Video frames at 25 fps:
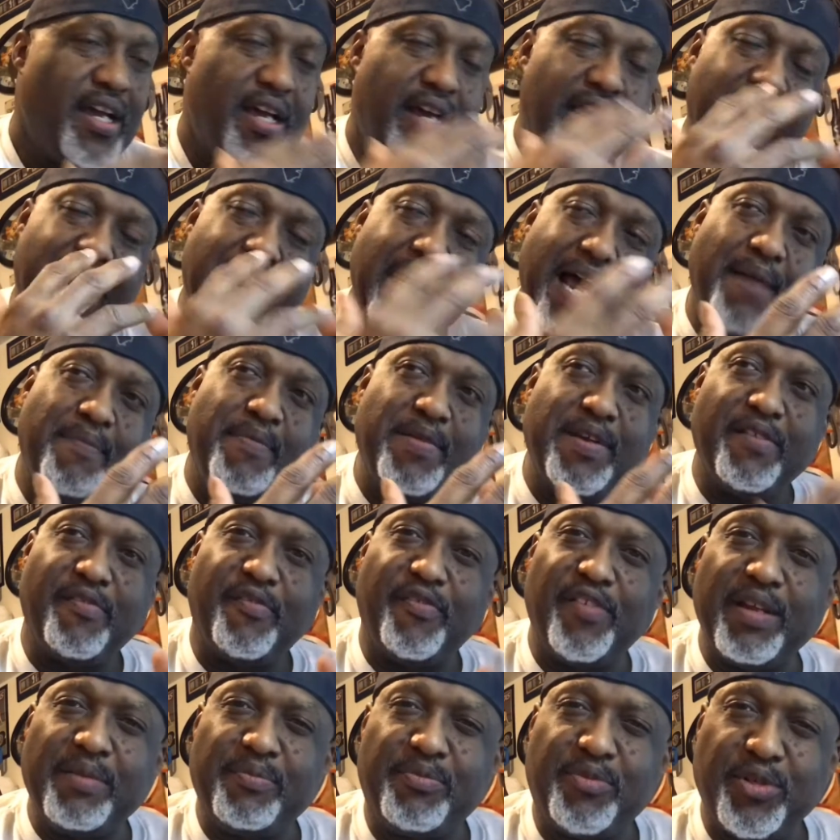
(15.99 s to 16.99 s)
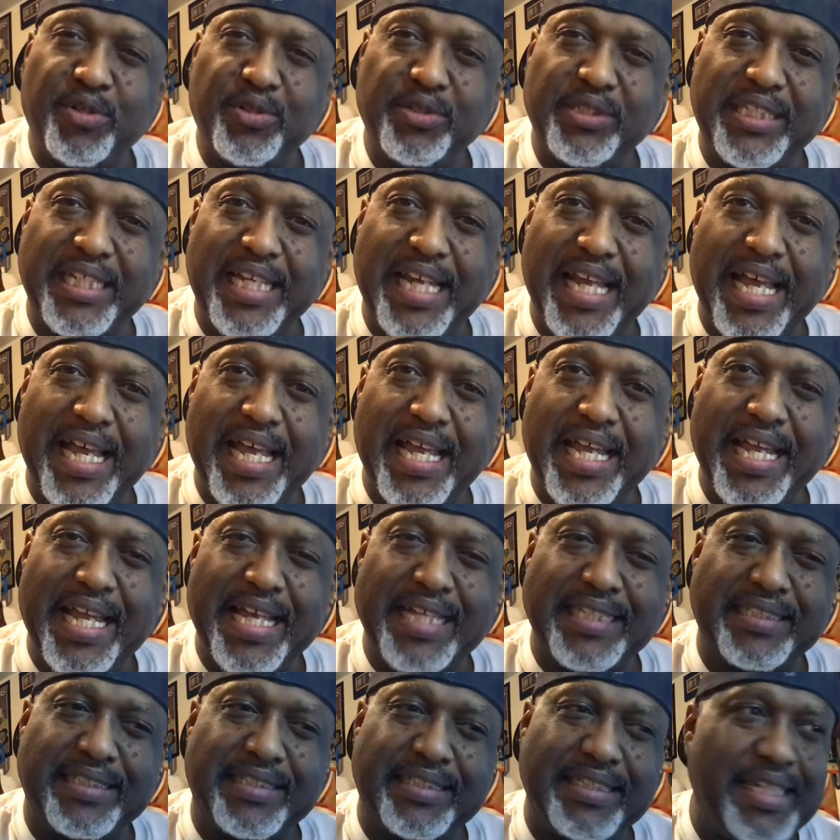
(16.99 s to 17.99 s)
And happened to flip through today
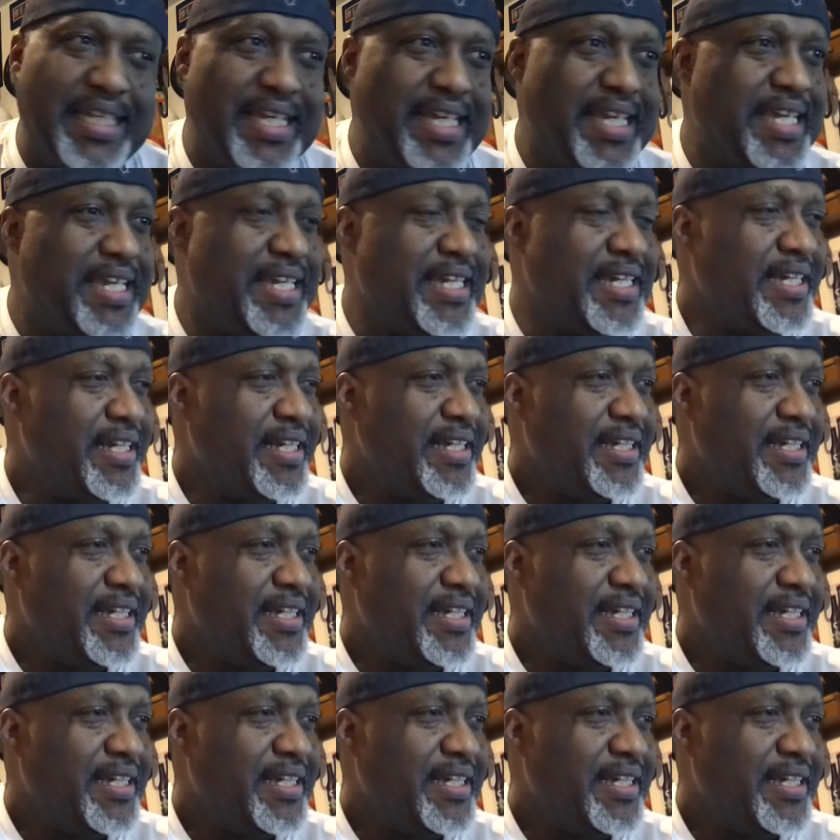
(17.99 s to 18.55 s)
and see